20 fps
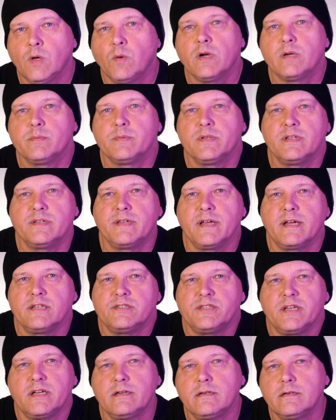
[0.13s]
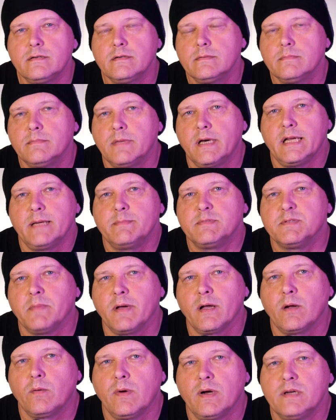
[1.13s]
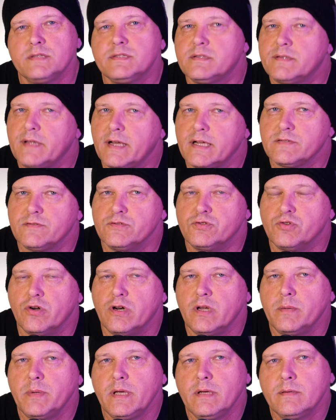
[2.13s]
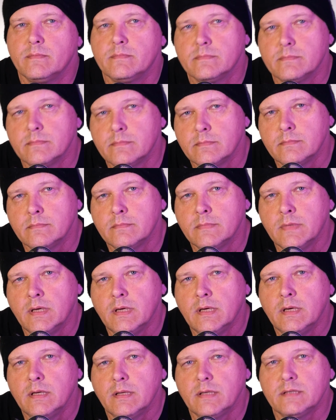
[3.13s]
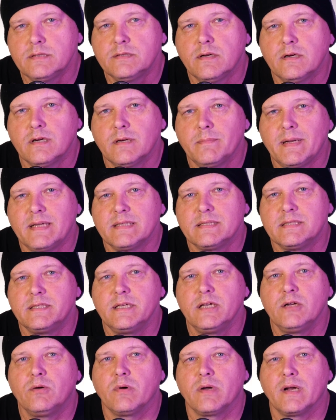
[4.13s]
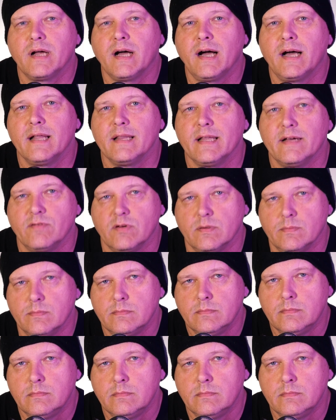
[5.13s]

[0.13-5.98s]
Welcome to the Data Janitor. My name is Mike West and thanks for joining me. Let's talk about SQL at a high level.